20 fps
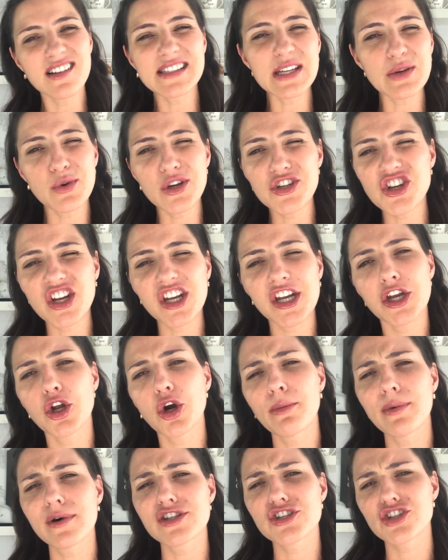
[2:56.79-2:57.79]
And I honestly
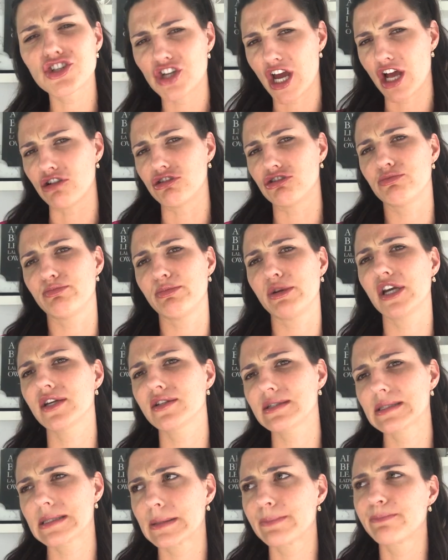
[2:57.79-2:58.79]
wish I didn't know about this
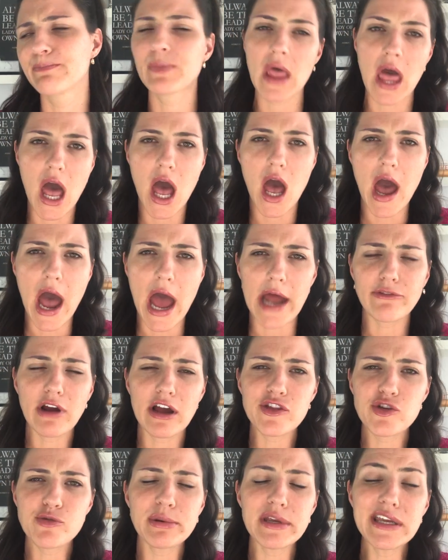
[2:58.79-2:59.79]
challenge because
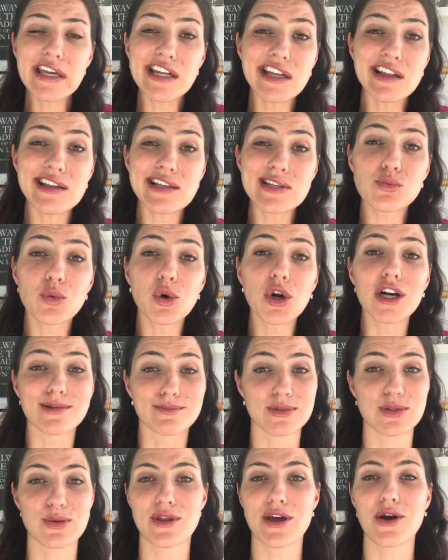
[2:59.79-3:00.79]
I'd rather be eating
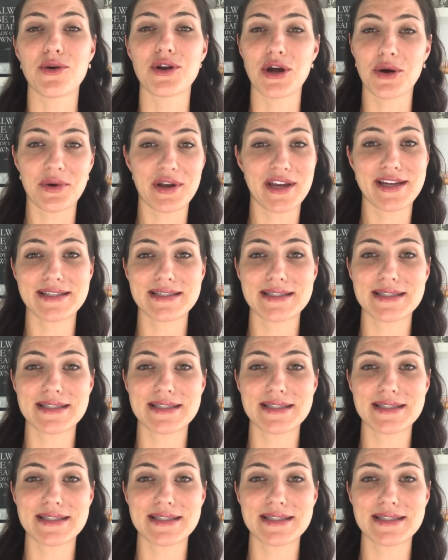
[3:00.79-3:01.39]
these worms without